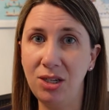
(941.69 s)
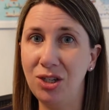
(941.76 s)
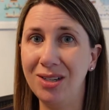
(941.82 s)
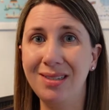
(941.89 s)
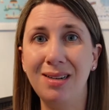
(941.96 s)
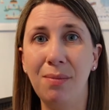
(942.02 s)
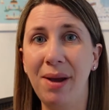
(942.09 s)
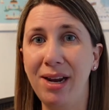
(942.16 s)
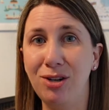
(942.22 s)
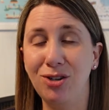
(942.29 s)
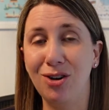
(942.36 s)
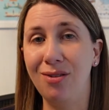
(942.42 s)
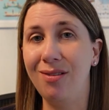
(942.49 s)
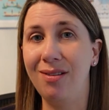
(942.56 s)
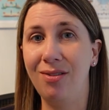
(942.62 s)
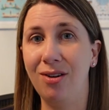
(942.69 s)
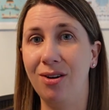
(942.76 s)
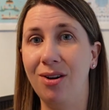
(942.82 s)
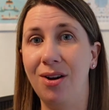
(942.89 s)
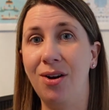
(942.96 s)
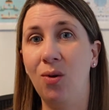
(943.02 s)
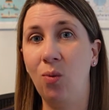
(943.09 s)
just to make sure that they're
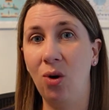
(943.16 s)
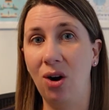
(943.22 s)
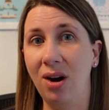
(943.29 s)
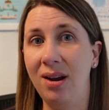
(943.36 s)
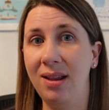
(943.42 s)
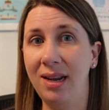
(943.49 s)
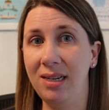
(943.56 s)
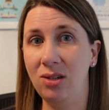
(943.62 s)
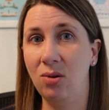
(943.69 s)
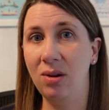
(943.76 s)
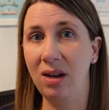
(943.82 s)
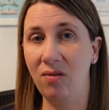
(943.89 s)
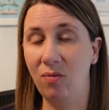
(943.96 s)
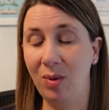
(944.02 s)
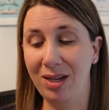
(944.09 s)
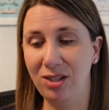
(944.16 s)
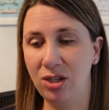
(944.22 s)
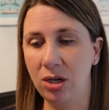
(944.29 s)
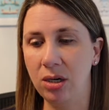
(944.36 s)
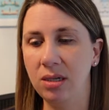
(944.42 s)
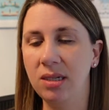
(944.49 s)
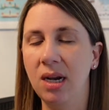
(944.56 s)
gonna work and they don't give
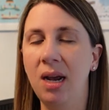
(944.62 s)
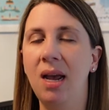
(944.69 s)
blisters.